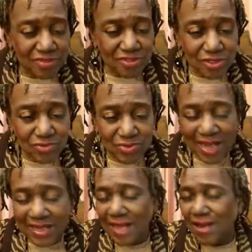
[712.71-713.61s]
When
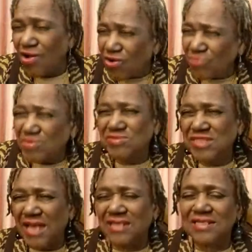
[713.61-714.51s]
I got home, it
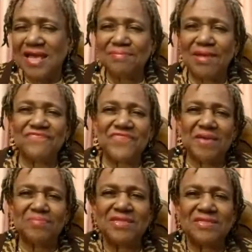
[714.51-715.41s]
was kind of like my
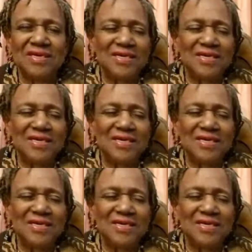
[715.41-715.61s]
family